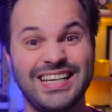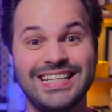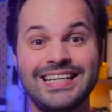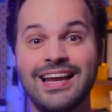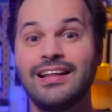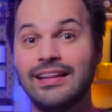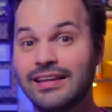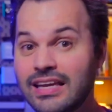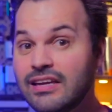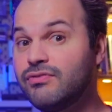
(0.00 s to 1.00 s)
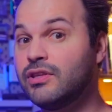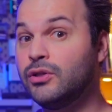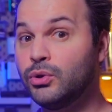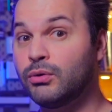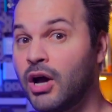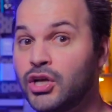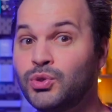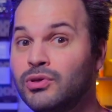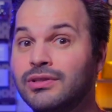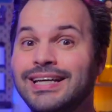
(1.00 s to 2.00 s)
they did not leave the lunar
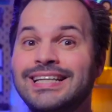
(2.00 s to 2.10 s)
module